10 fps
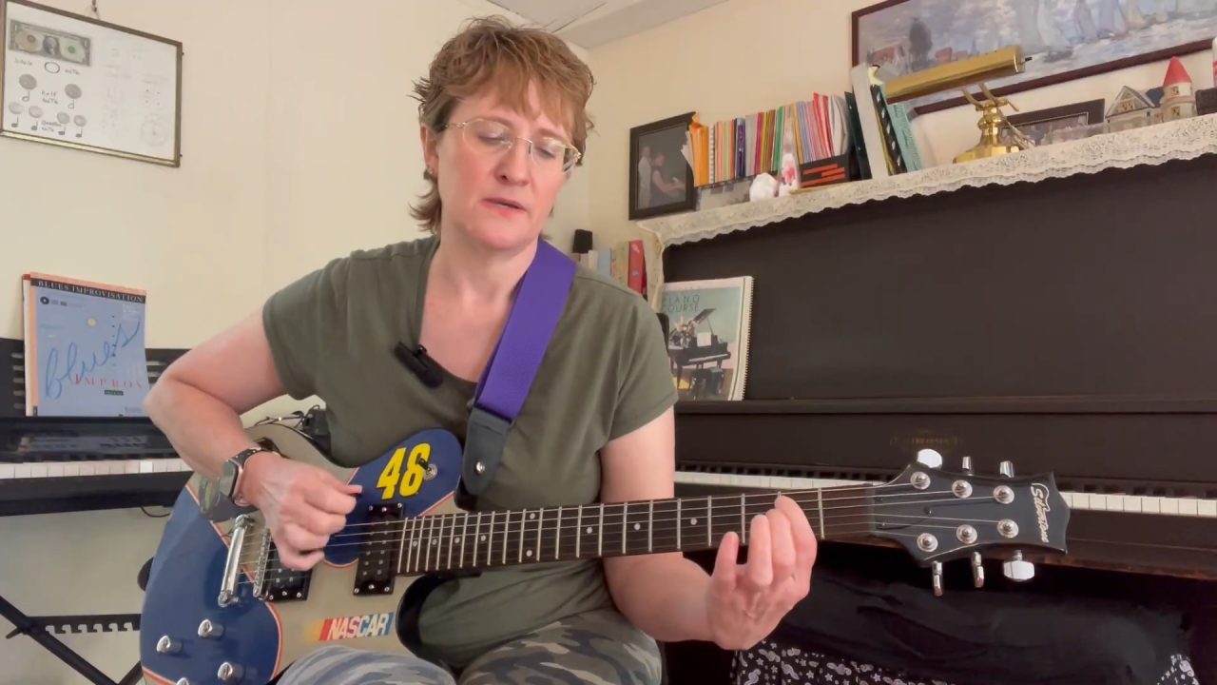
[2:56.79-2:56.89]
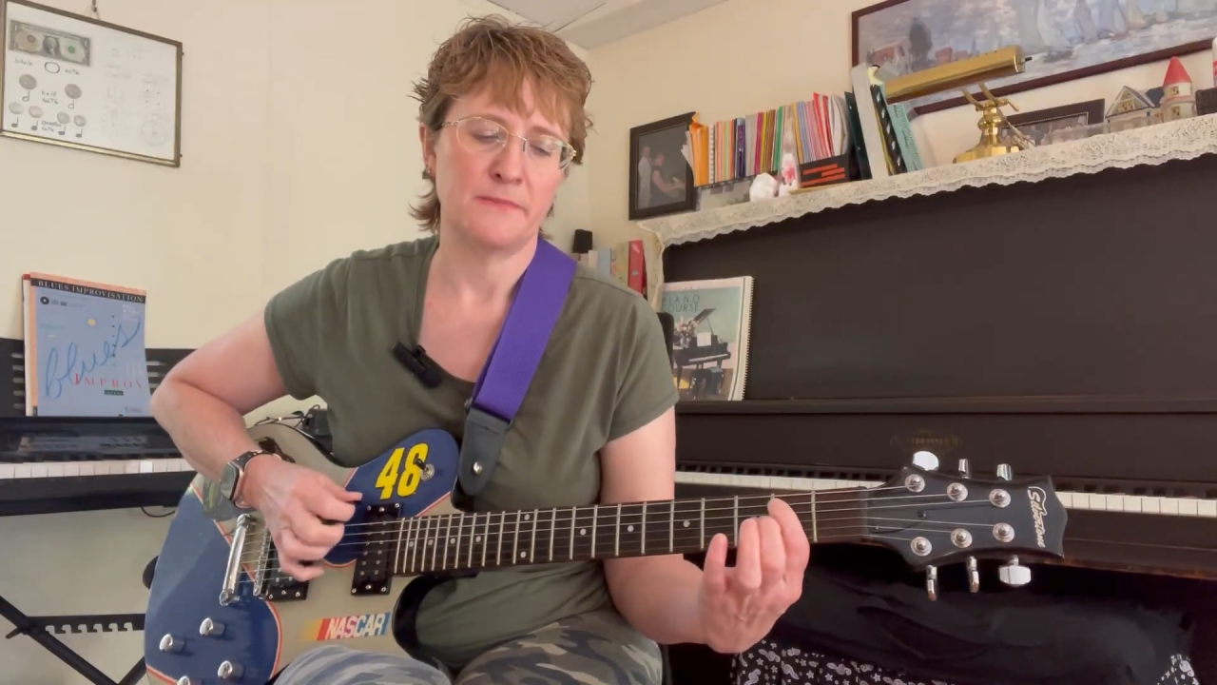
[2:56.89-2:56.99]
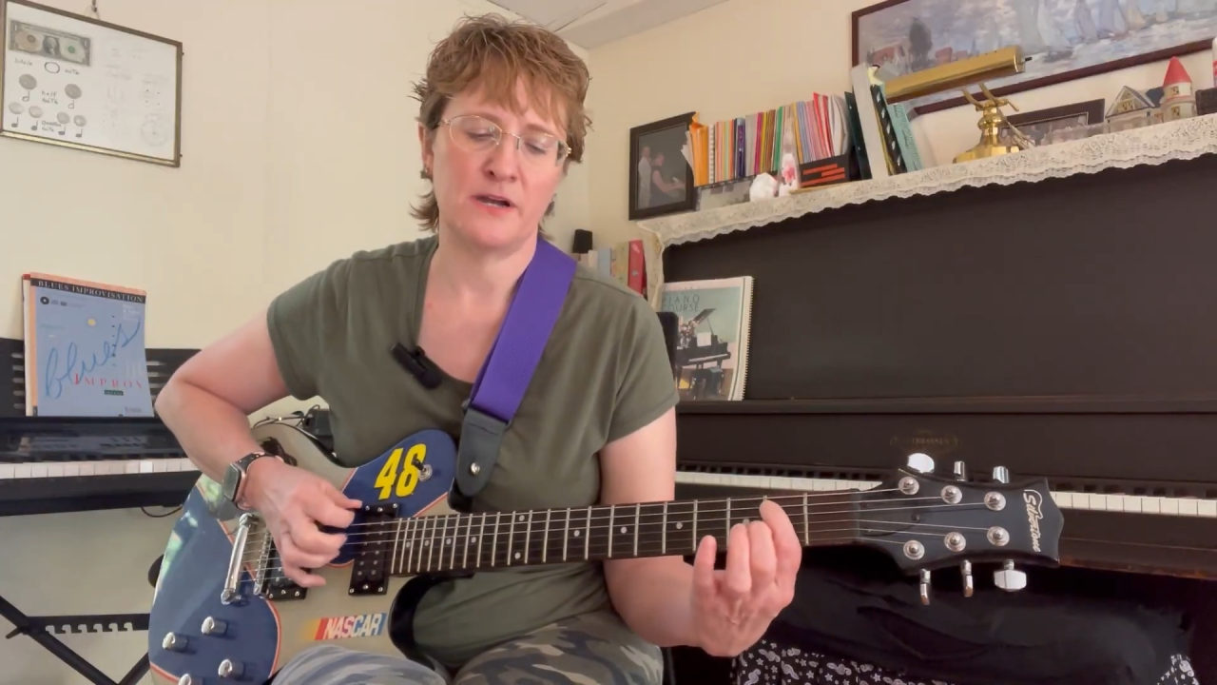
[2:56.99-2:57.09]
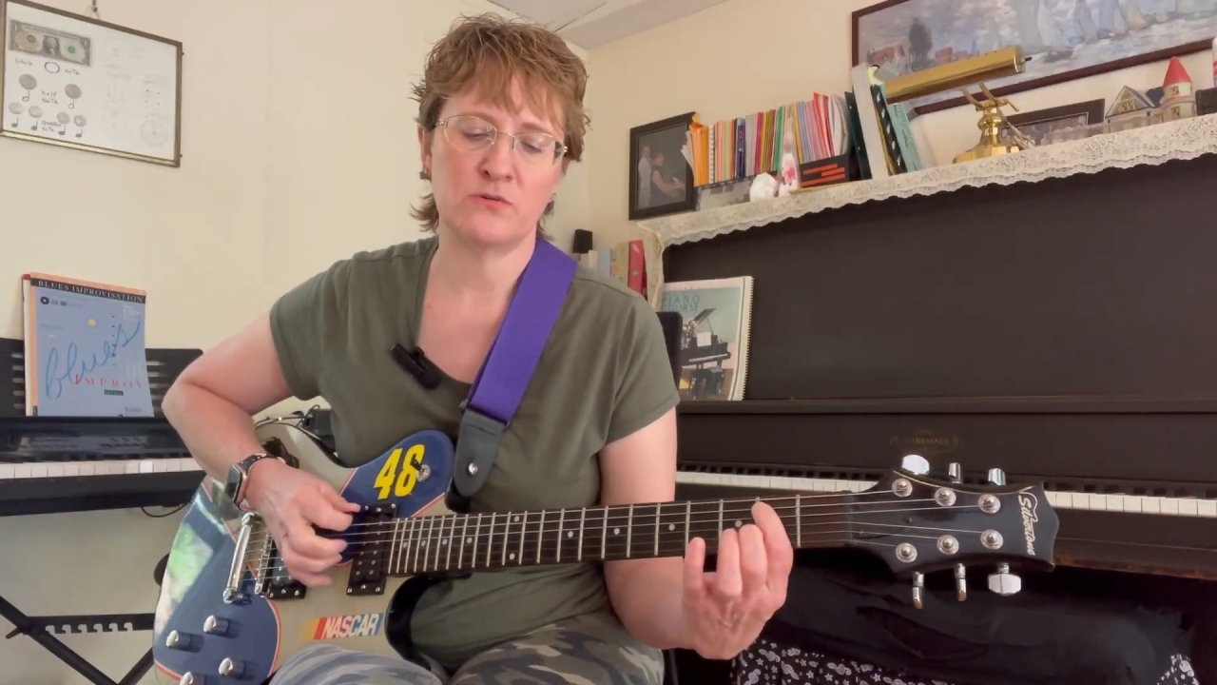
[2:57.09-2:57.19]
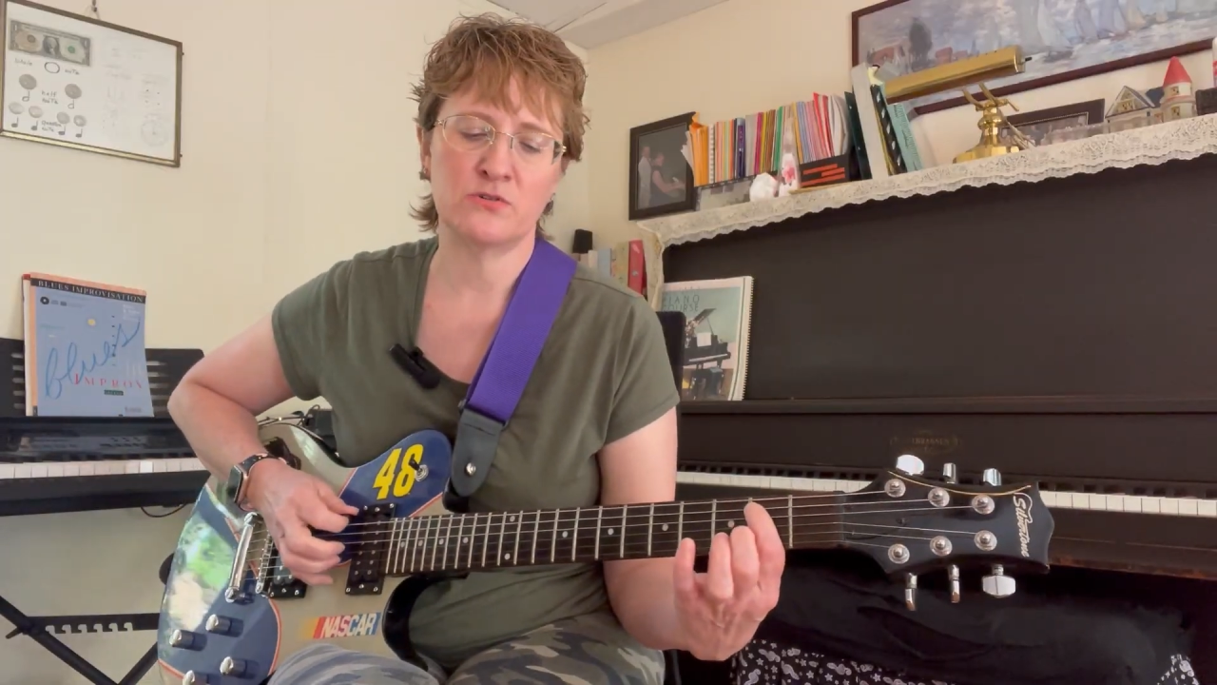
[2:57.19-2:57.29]

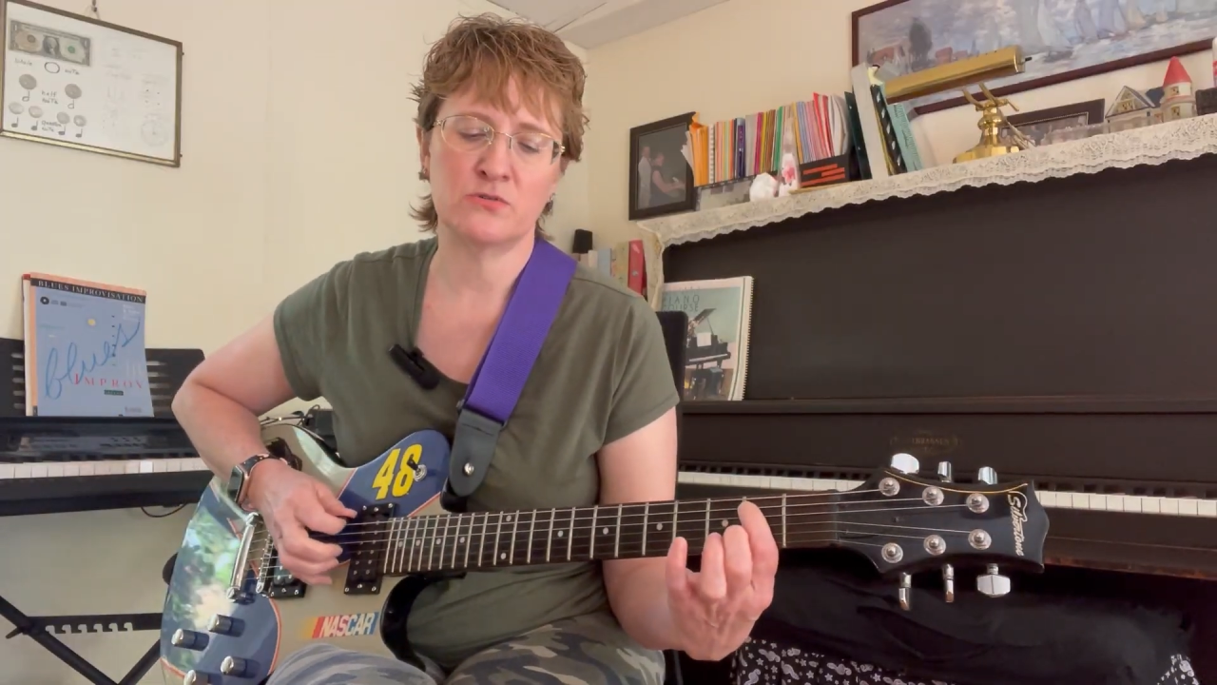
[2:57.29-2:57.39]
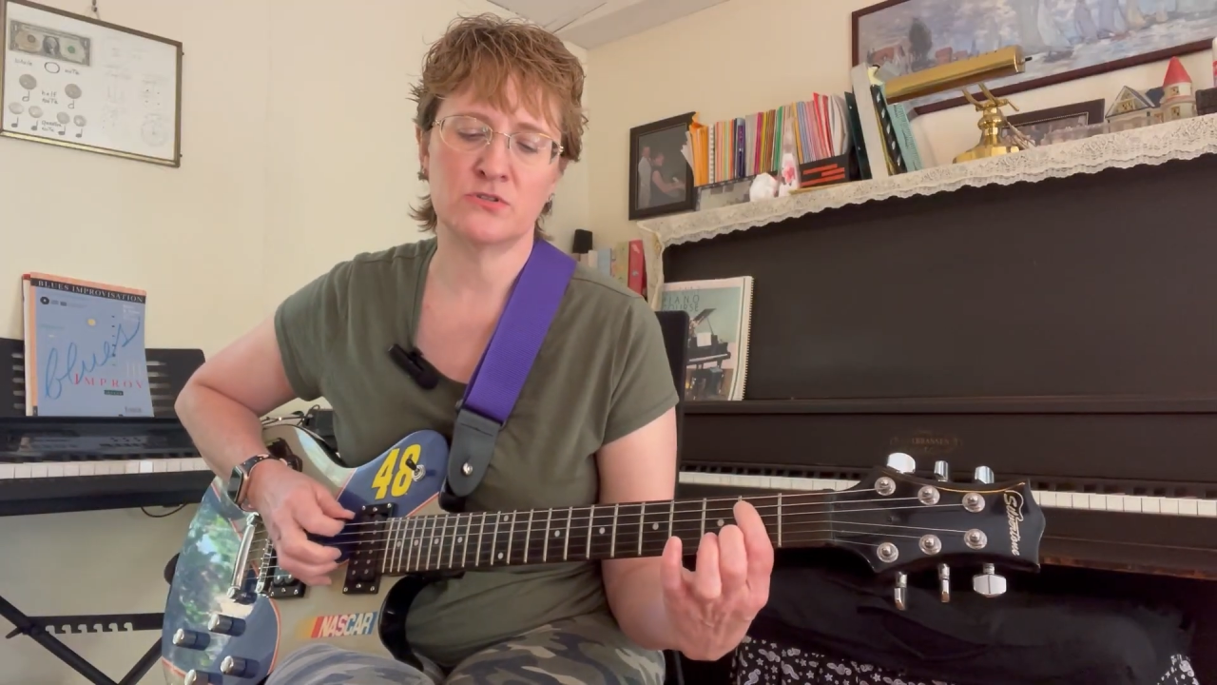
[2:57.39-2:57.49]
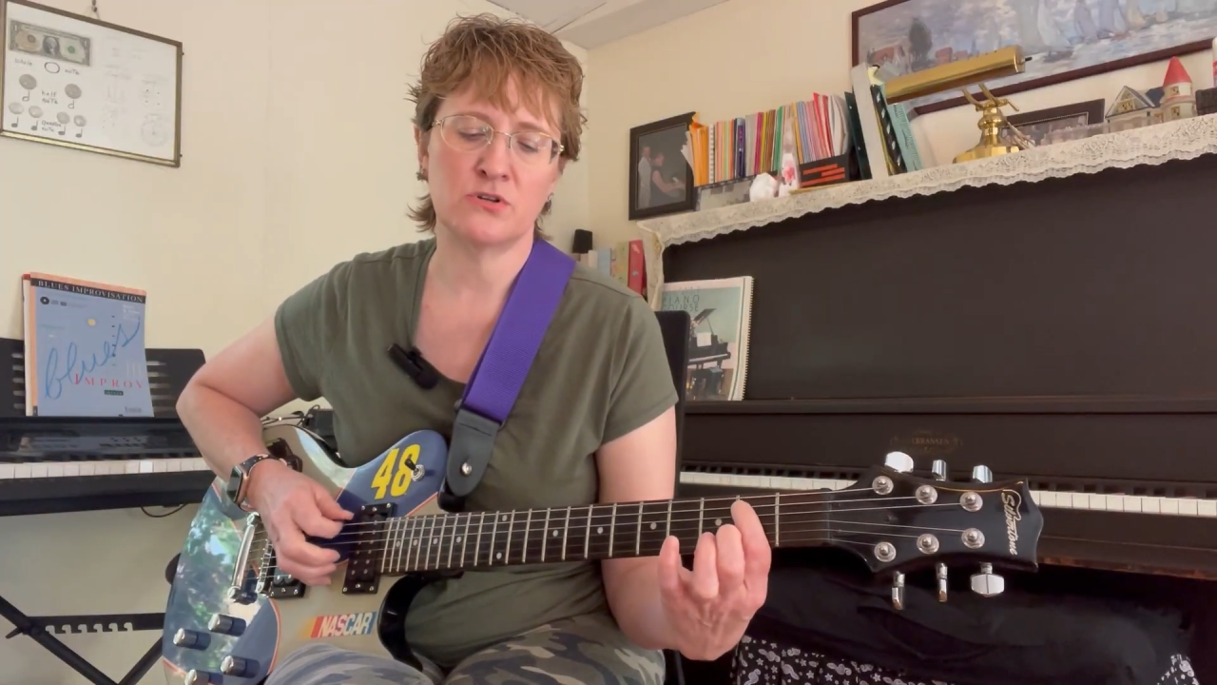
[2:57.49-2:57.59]
Power chords